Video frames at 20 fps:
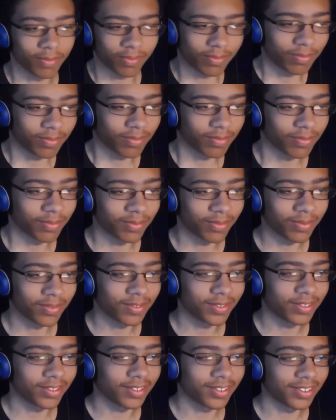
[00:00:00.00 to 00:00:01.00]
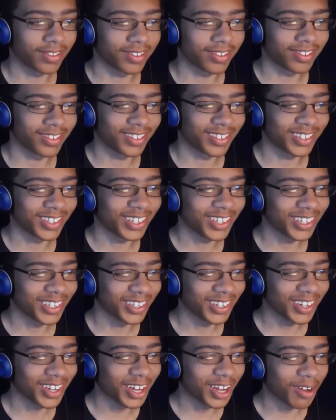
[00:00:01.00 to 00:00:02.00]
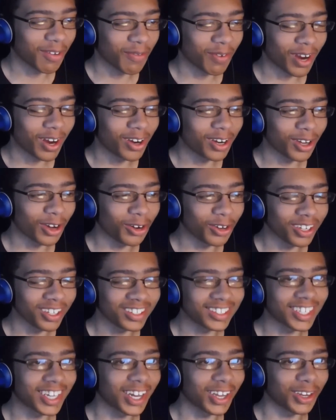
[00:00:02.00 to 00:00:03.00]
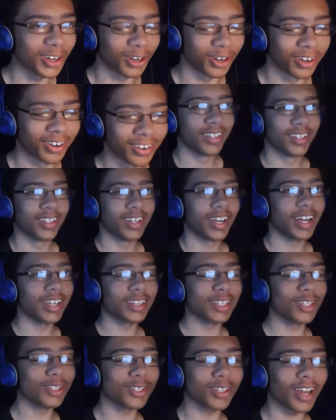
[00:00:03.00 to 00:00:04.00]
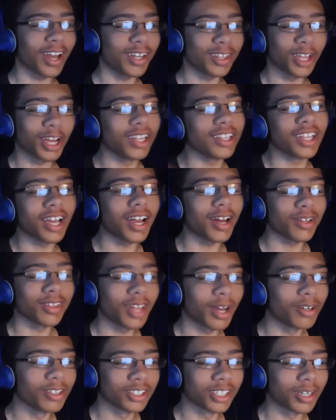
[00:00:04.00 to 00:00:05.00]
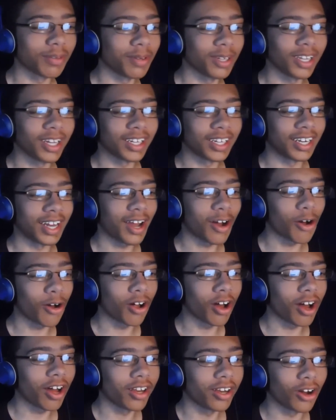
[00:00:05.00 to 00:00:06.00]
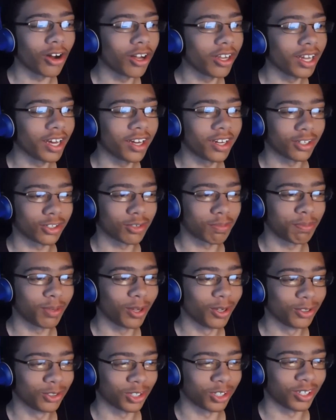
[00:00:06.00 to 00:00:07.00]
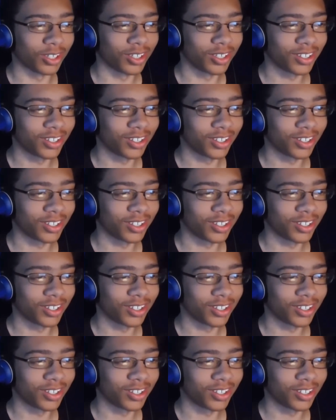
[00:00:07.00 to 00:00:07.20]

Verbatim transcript: Uh, Rarity, hold it together. I, does, I thought that that was gonna be like an all an all out explosion.